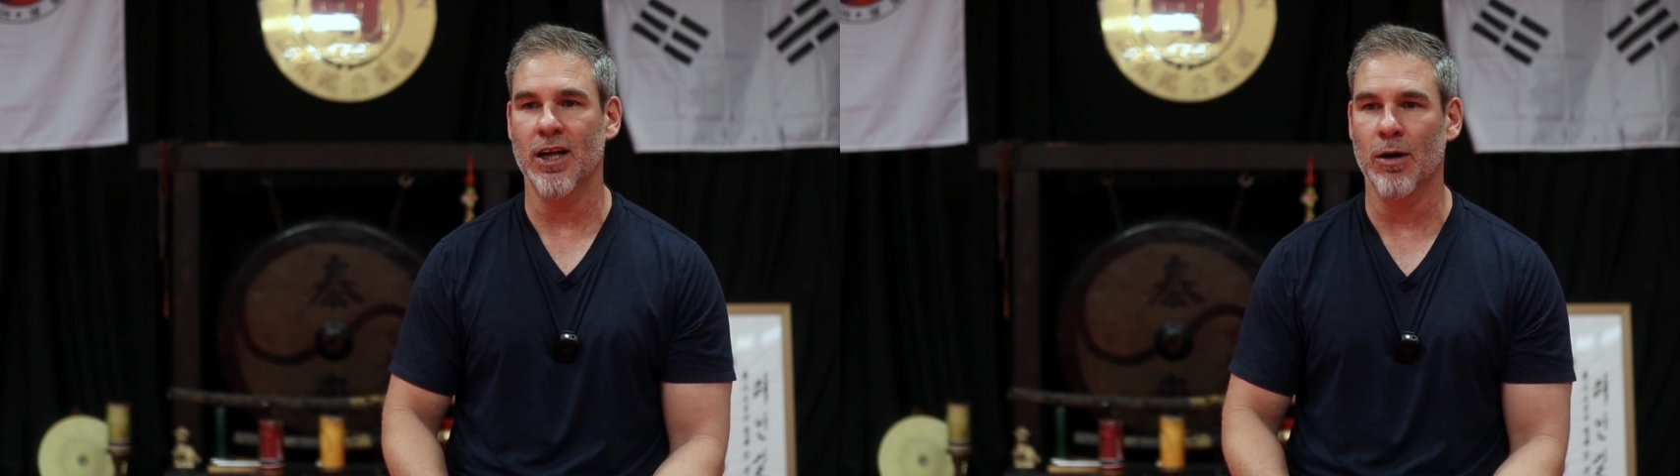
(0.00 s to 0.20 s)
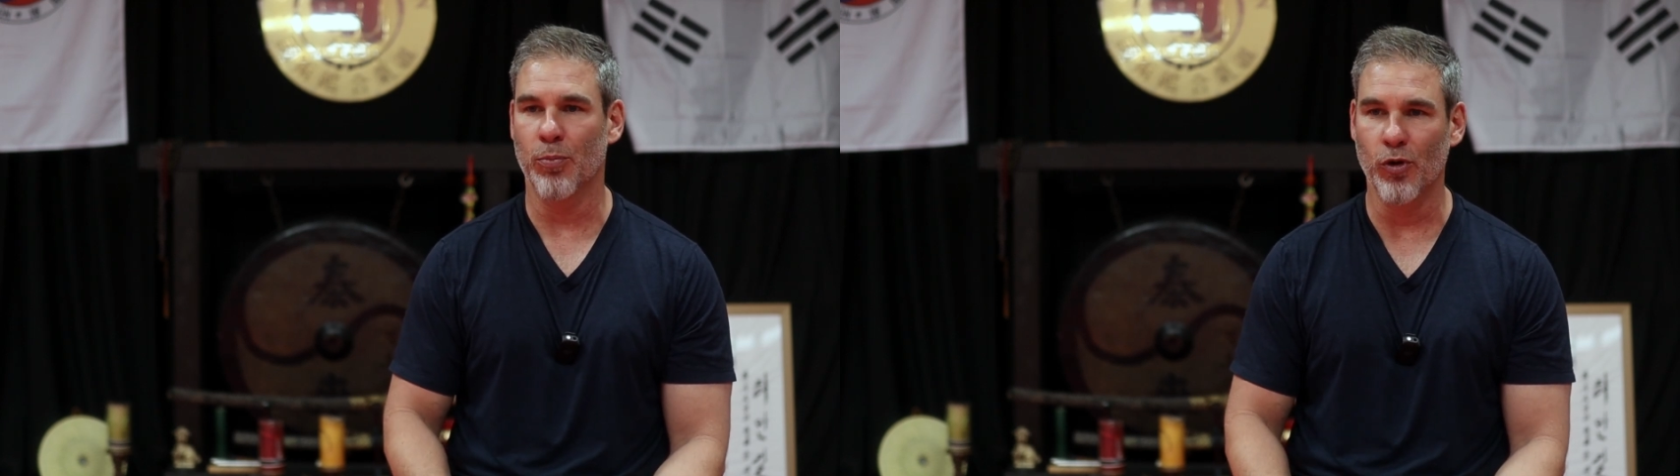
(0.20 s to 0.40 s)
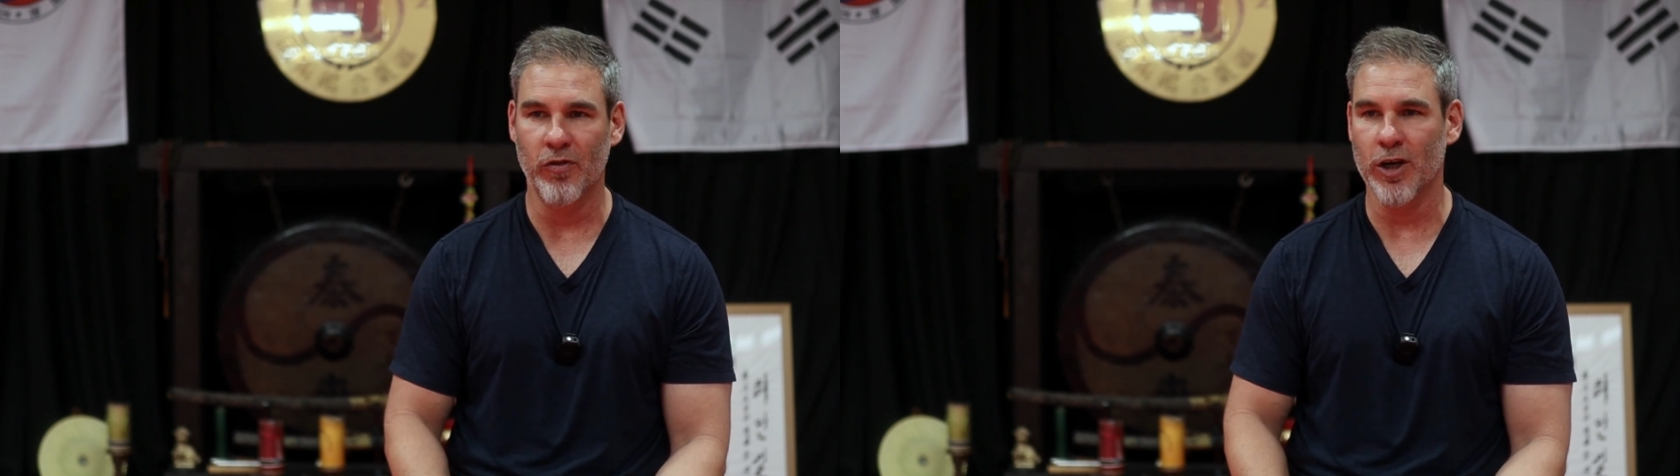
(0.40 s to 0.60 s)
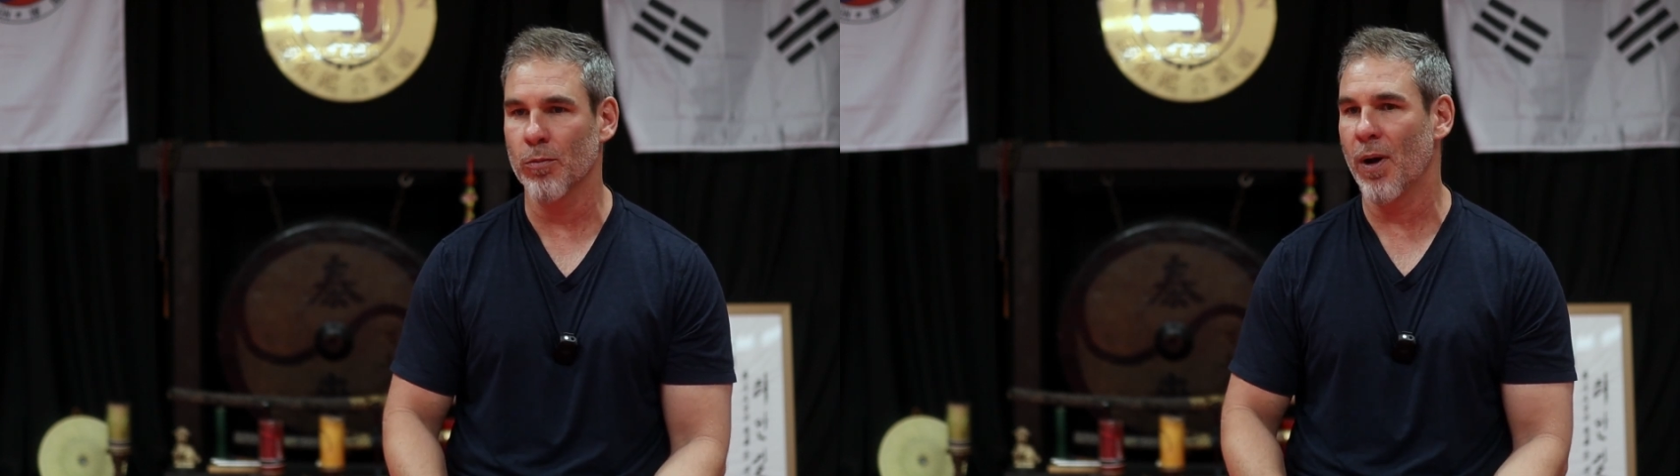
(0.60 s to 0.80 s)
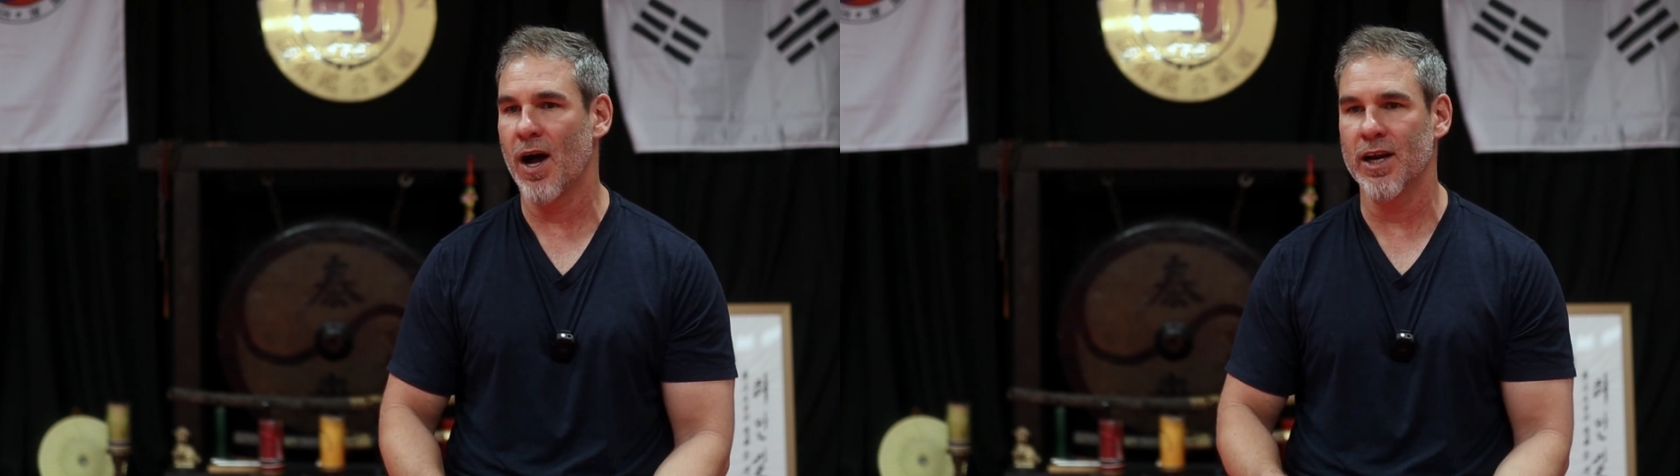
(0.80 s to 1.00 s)
improving your
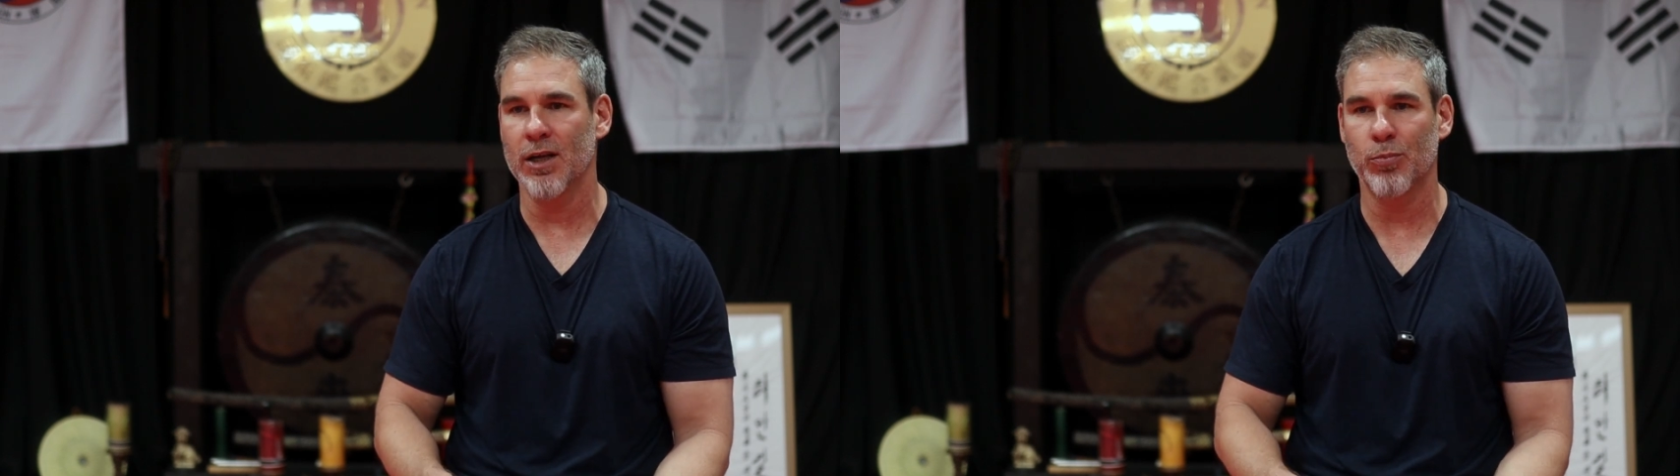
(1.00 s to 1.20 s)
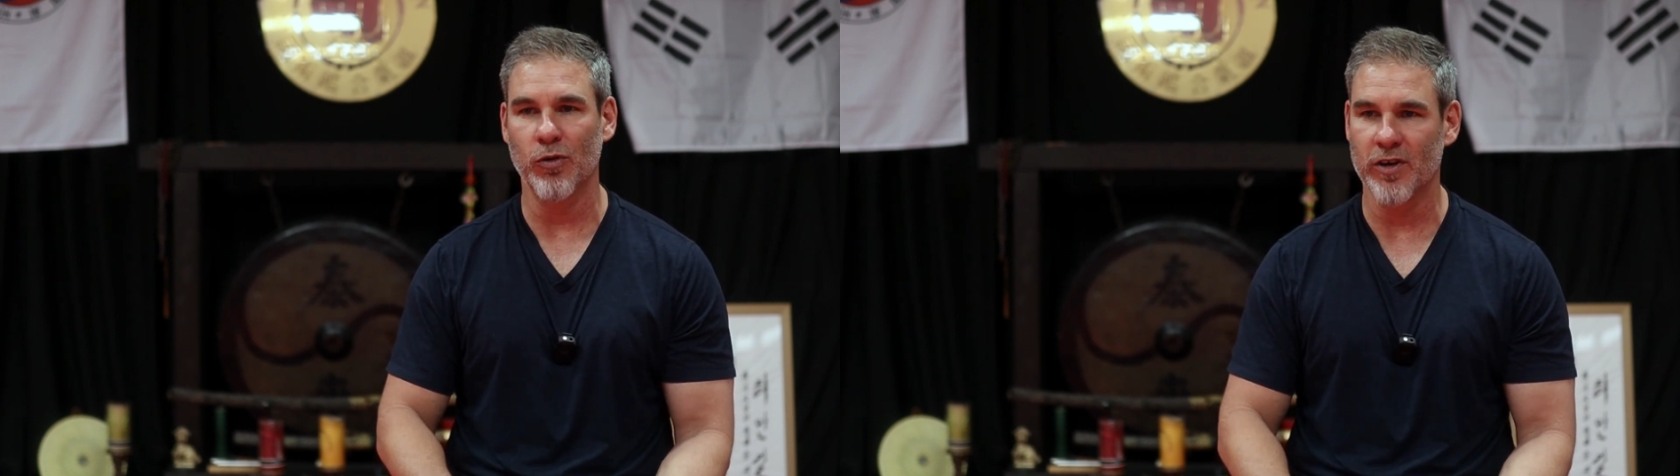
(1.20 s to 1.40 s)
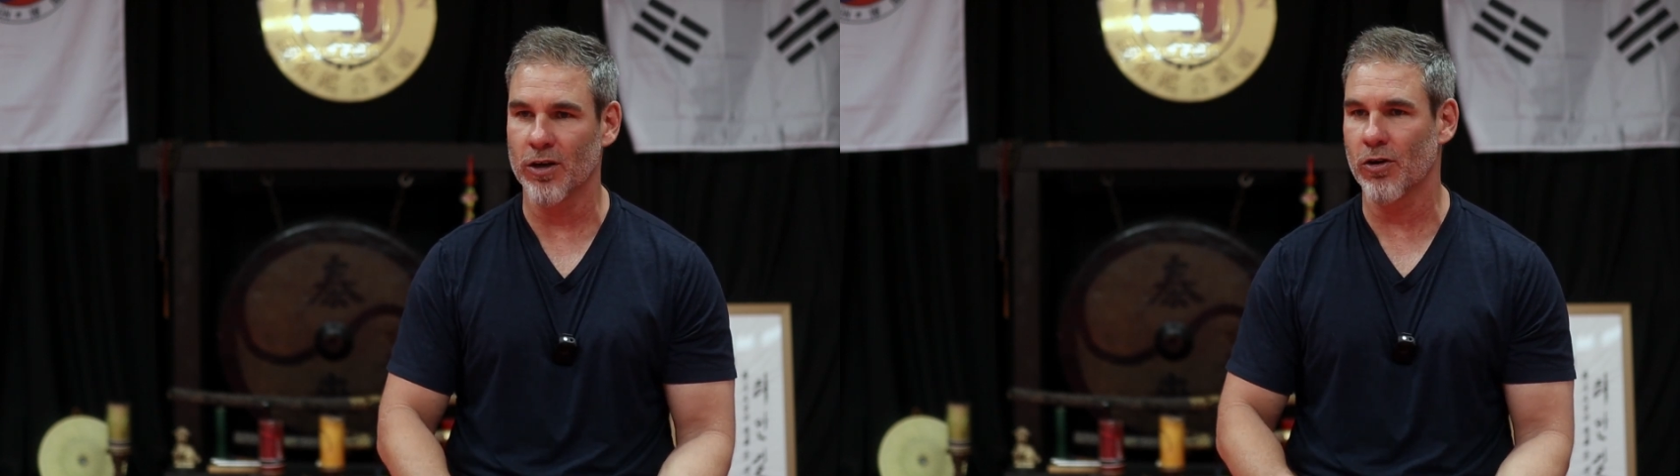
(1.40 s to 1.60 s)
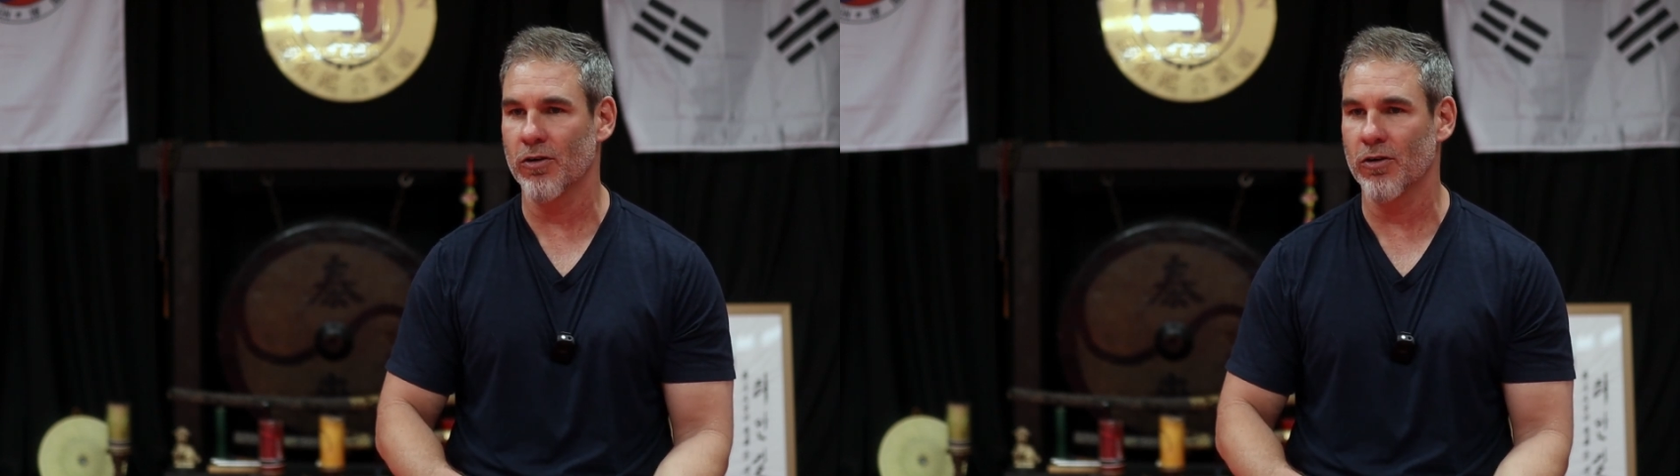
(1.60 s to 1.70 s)
body, improving your